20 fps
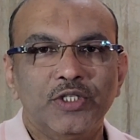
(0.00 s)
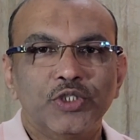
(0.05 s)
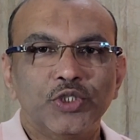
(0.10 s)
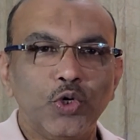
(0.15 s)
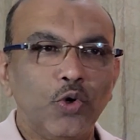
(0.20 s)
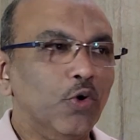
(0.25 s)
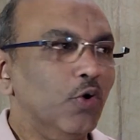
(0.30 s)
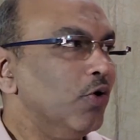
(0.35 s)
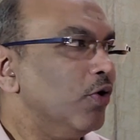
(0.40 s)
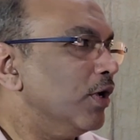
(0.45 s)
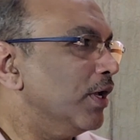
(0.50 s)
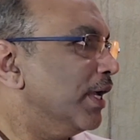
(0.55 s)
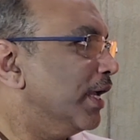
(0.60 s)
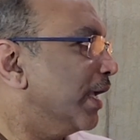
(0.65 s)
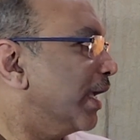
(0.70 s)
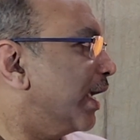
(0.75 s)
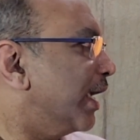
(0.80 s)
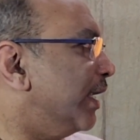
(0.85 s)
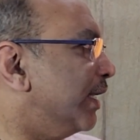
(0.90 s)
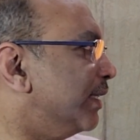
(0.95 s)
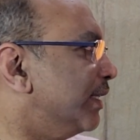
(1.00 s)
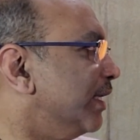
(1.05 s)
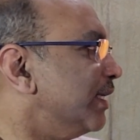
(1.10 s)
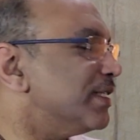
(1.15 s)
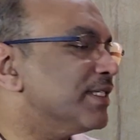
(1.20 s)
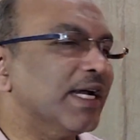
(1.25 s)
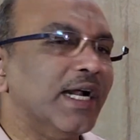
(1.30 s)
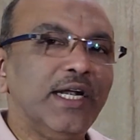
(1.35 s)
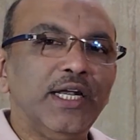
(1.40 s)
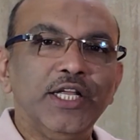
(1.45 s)
So in
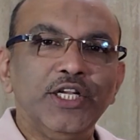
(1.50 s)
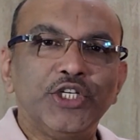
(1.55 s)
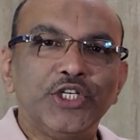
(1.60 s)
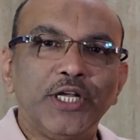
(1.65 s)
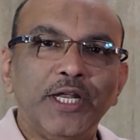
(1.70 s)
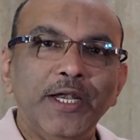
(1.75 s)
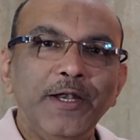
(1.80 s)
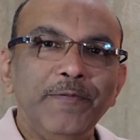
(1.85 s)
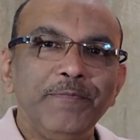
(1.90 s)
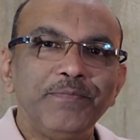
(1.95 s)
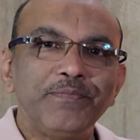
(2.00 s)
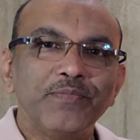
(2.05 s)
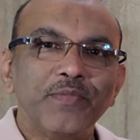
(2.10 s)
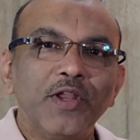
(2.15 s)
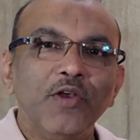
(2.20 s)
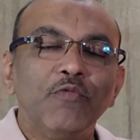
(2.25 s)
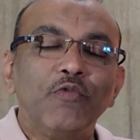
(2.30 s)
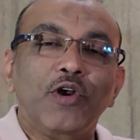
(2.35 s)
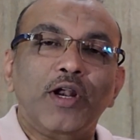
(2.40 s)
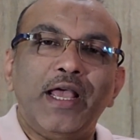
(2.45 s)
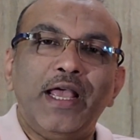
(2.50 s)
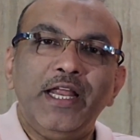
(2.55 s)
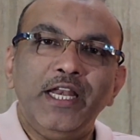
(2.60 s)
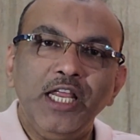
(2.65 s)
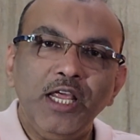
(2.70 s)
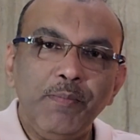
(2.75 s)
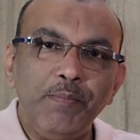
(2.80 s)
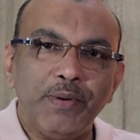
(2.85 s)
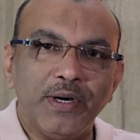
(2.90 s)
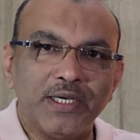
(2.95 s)
this condition, for
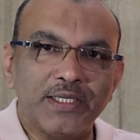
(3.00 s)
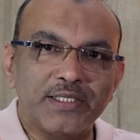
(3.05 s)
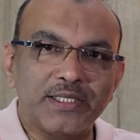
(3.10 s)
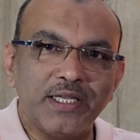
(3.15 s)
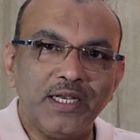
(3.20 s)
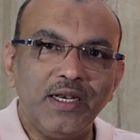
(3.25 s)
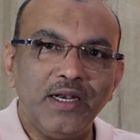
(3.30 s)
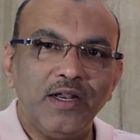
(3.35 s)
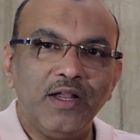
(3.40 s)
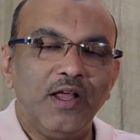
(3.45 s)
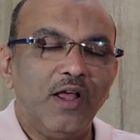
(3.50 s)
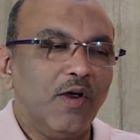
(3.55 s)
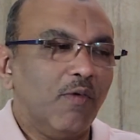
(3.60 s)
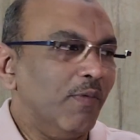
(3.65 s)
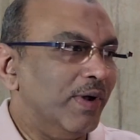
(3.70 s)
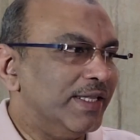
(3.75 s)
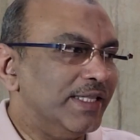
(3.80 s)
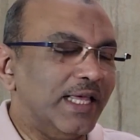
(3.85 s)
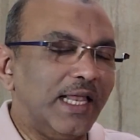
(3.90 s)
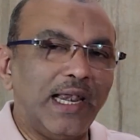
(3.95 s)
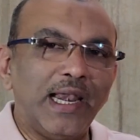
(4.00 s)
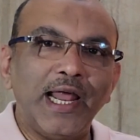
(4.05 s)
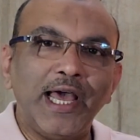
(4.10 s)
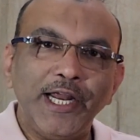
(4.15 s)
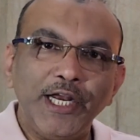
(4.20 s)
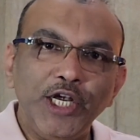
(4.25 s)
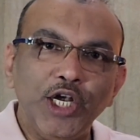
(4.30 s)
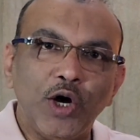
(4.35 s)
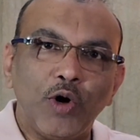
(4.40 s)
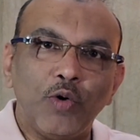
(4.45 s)
any person, when they
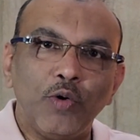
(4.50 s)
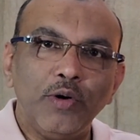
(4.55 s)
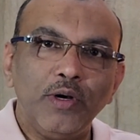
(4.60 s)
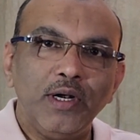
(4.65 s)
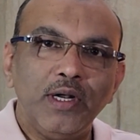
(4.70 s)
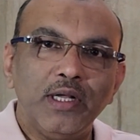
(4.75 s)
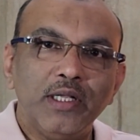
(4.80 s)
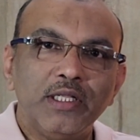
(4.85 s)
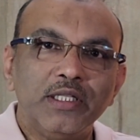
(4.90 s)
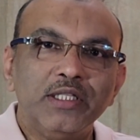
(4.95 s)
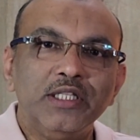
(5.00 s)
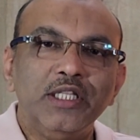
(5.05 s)
lie down,